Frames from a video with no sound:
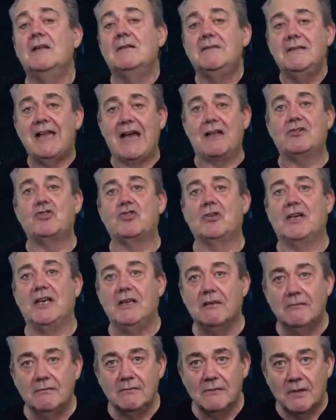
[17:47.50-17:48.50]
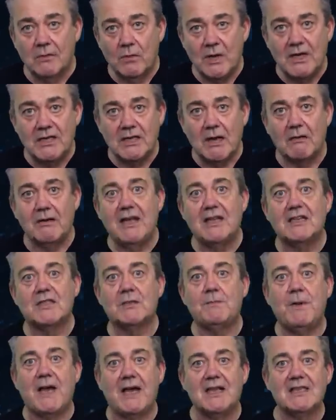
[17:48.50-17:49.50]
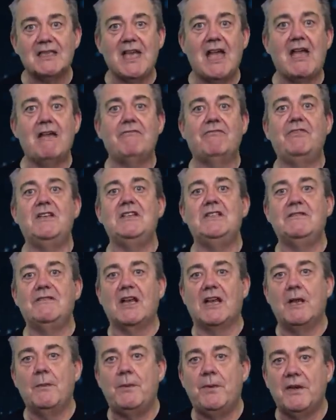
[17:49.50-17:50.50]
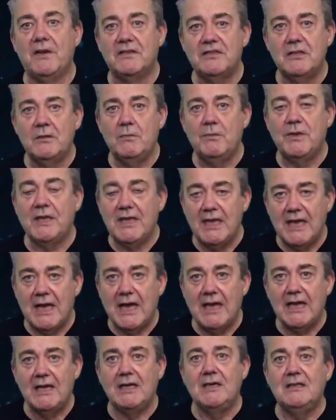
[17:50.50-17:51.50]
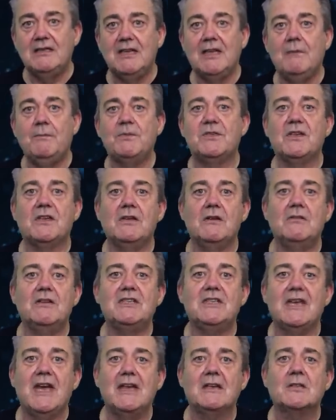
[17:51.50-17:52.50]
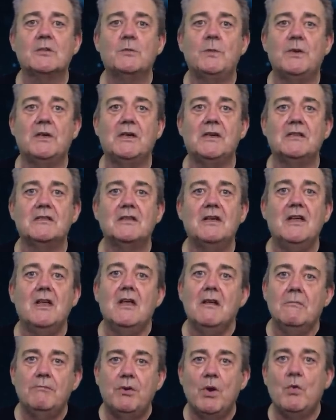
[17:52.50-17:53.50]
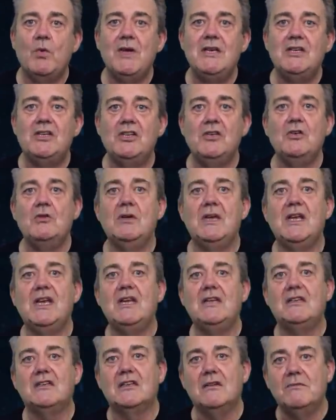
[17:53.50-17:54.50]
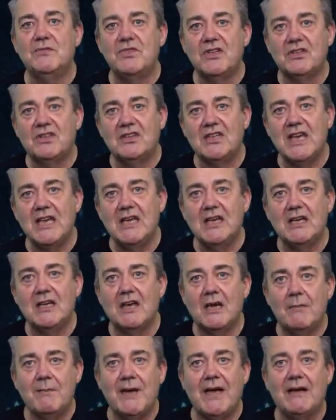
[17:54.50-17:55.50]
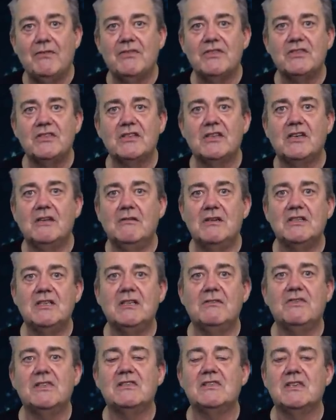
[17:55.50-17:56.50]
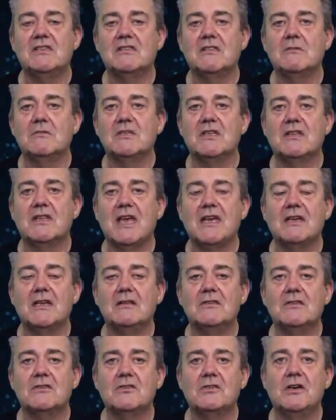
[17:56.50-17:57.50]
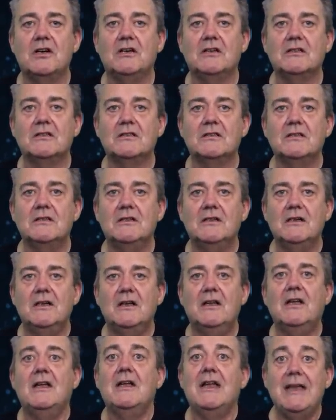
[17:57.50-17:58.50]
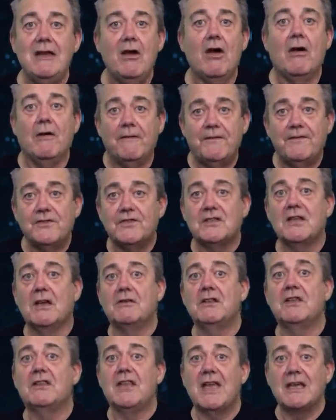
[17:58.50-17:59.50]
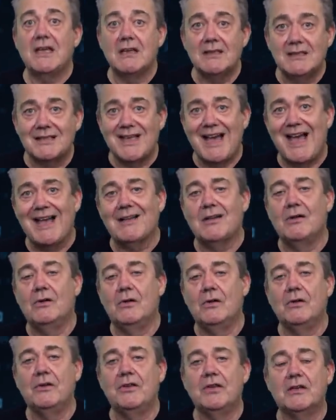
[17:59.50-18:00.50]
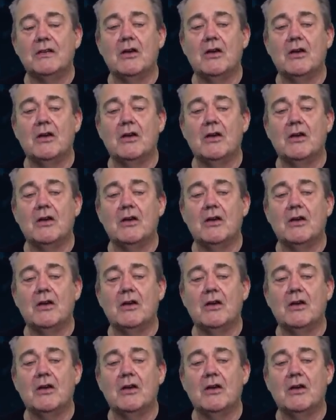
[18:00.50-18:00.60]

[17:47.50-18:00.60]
Naturally, we don't expect every developer to be a deep security expert, but we do need them to think about the security of the systems that they construct. Enough so that they can tackle the